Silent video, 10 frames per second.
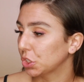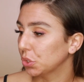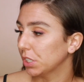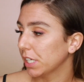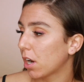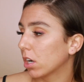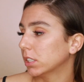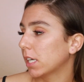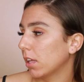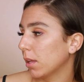to the
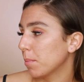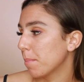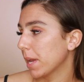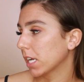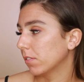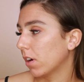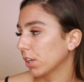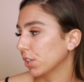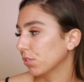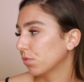Ardell Mega
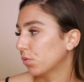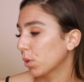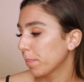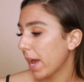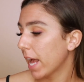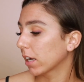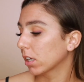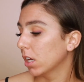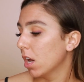Volume 4-pack.